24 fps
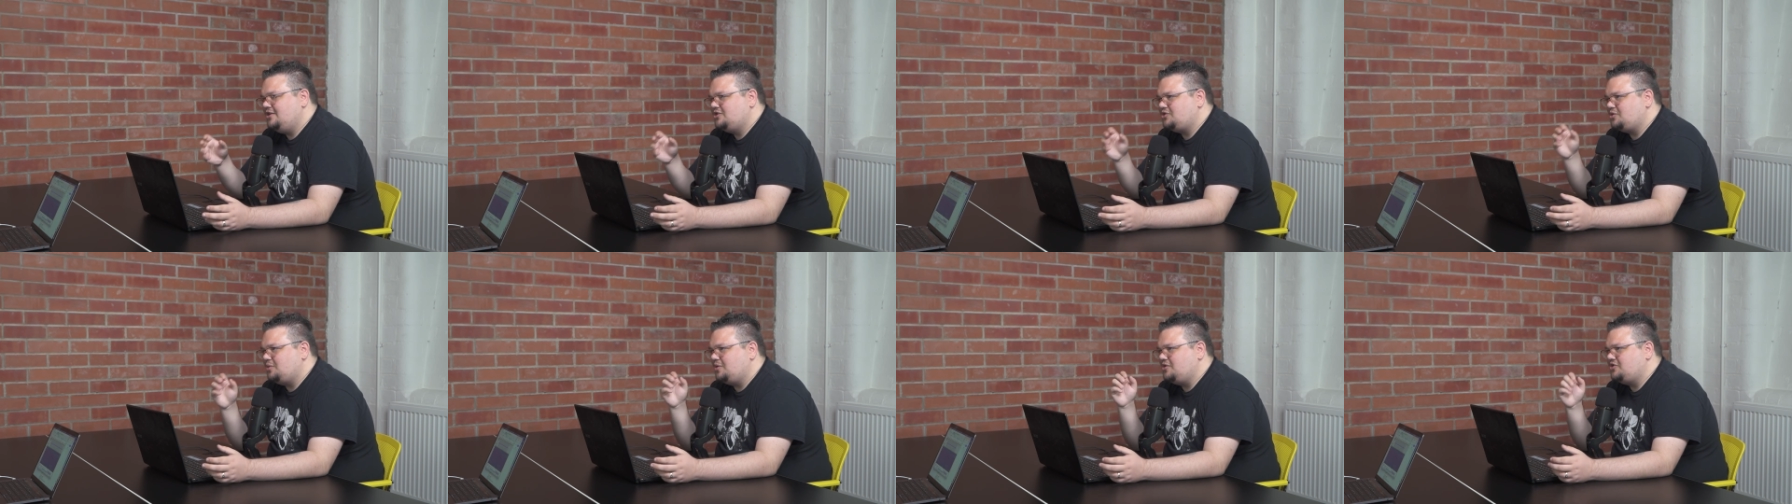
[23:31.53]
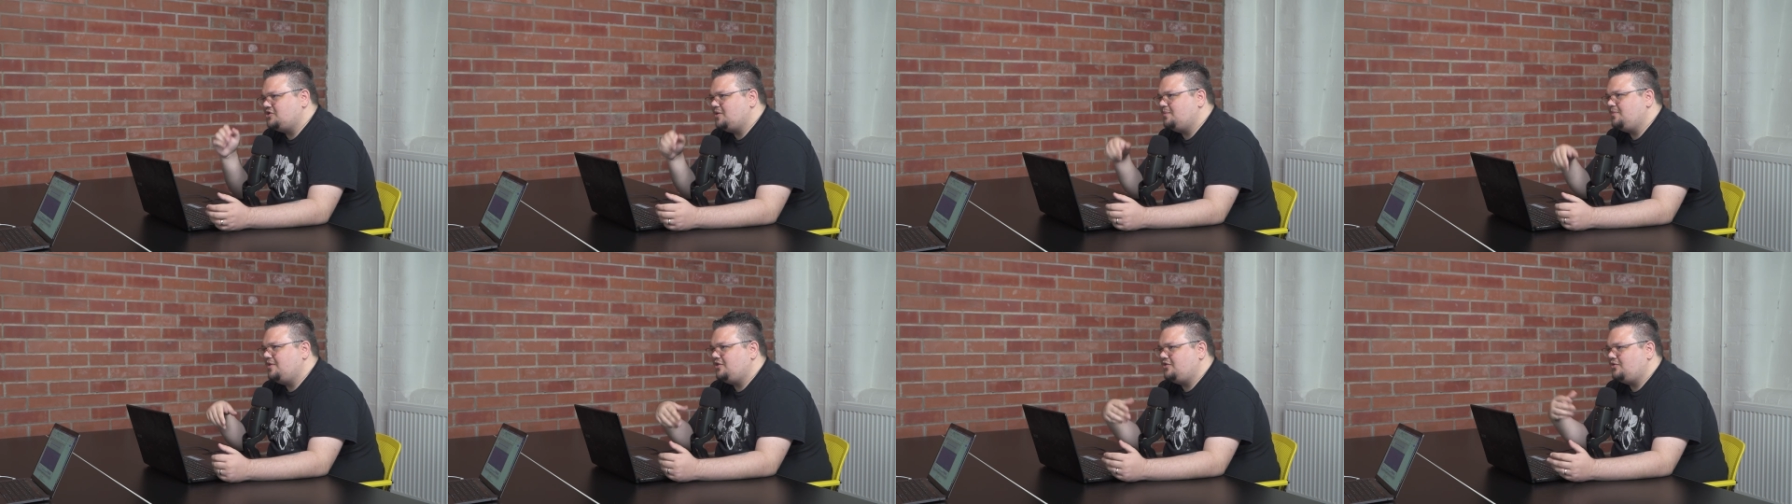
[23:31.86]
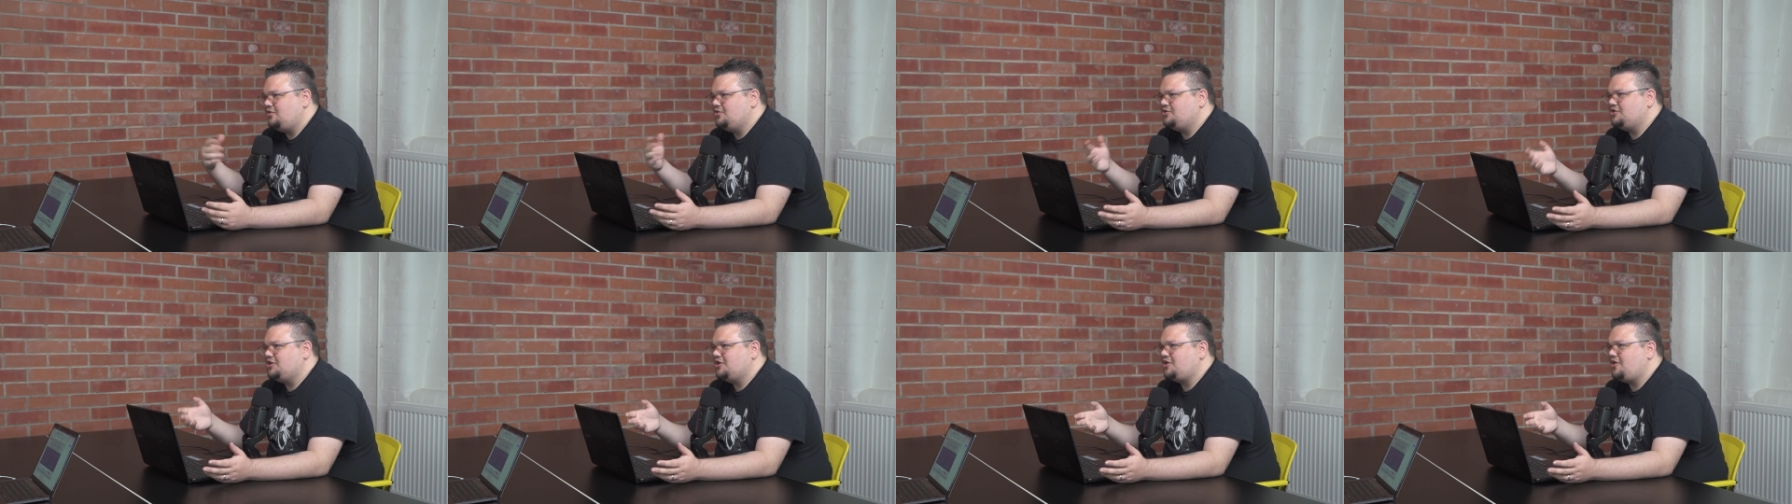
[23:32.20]
so when somebody
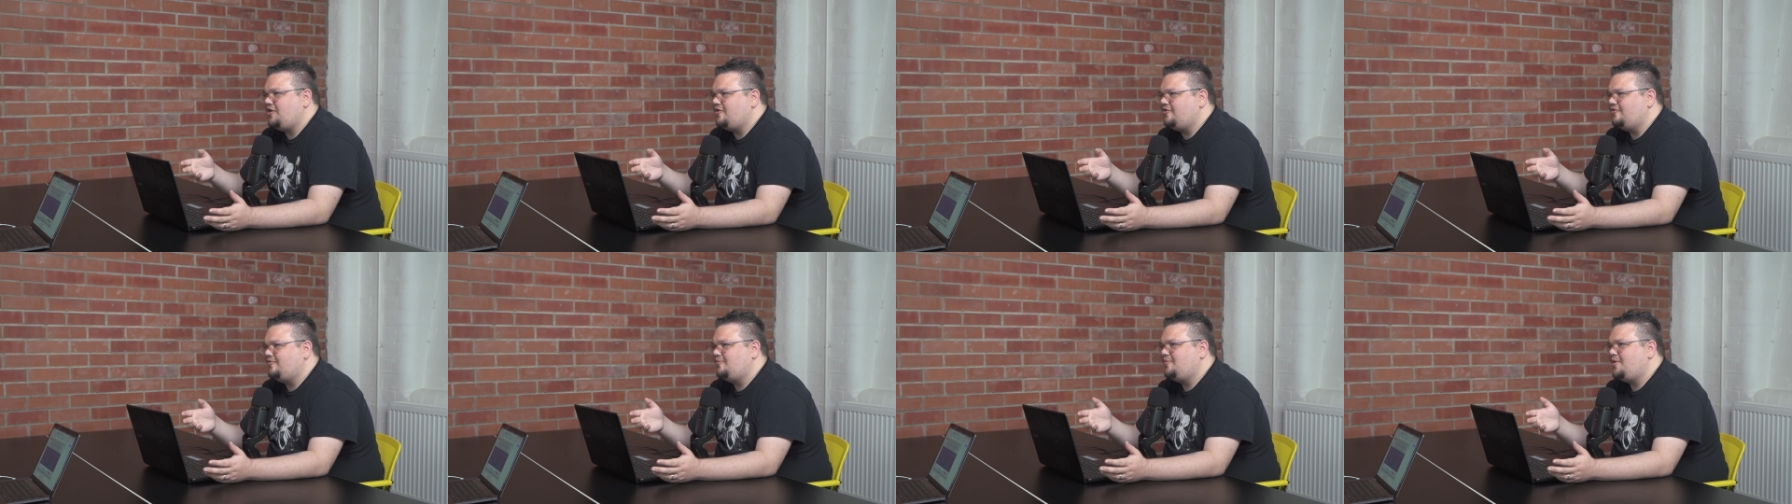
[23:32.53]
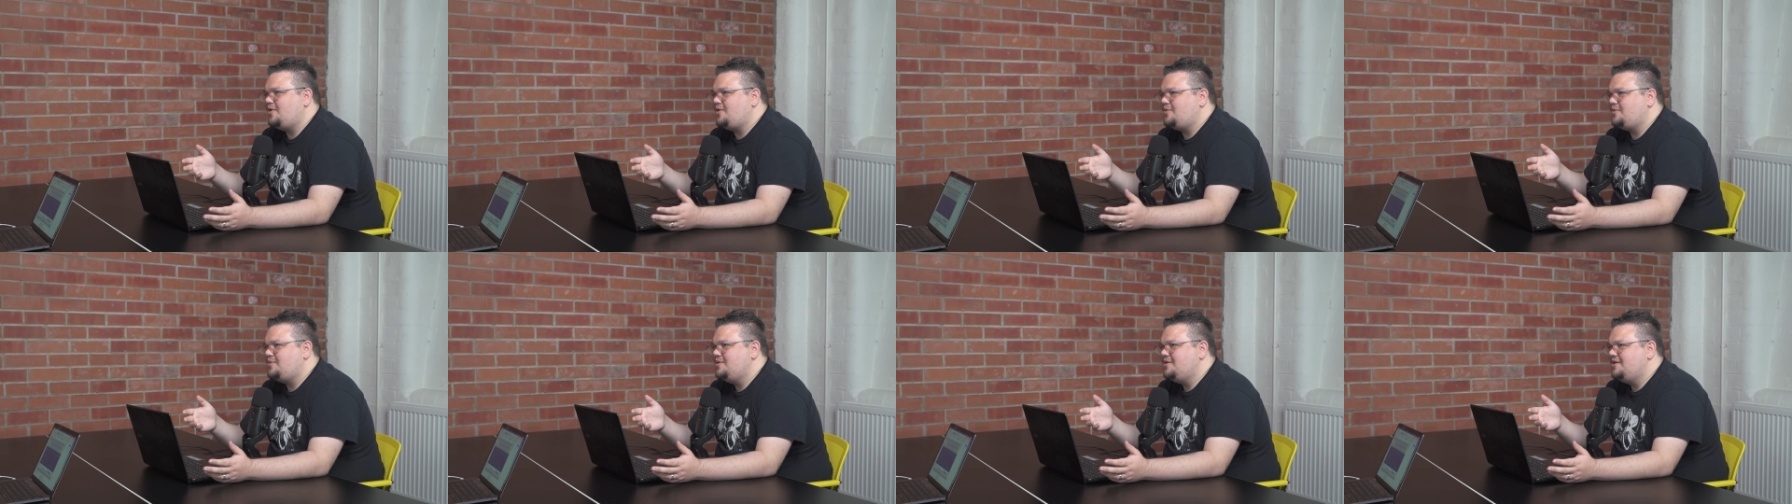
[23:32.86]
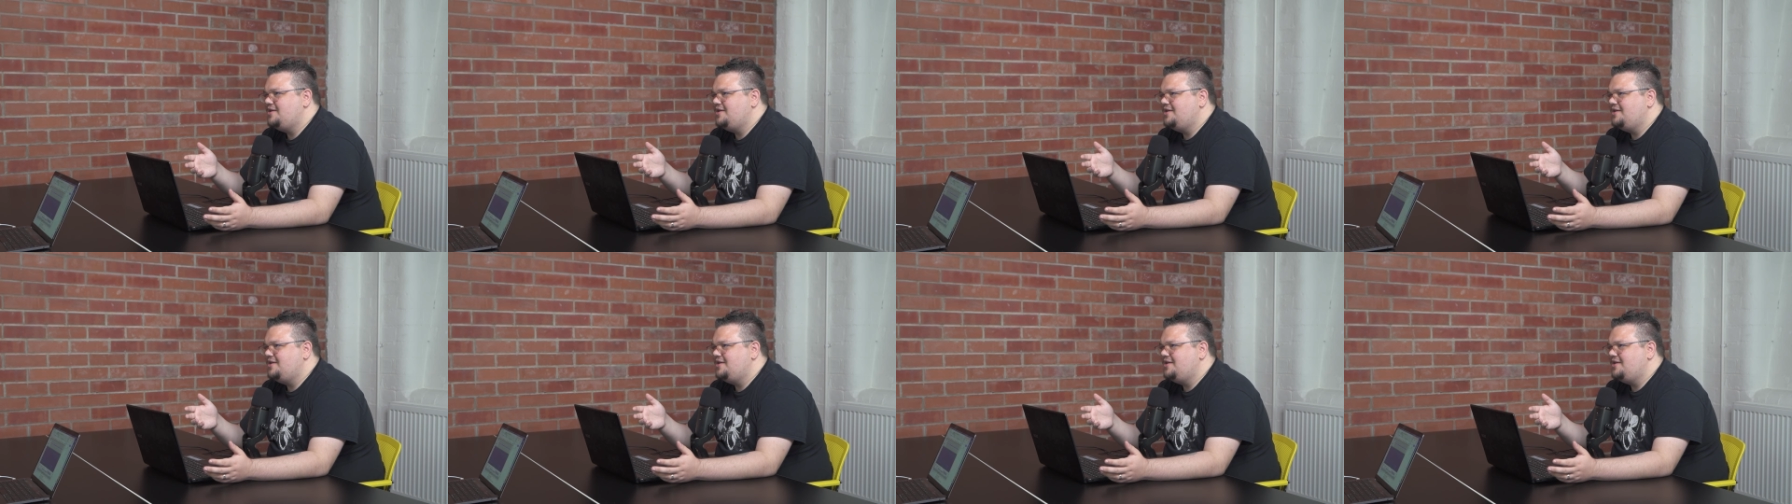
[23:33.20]
throws a curveball,